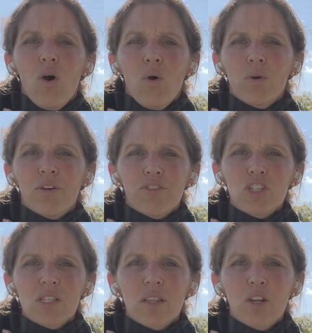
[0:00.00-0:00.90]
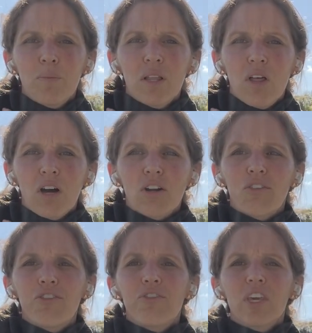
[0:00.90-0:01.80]
Hold it for just a little bit longer.
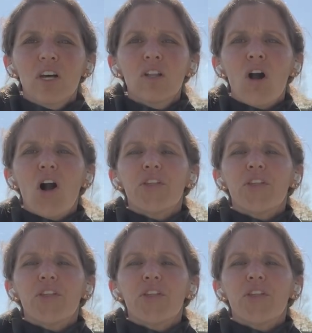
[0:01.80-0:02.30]
Feel all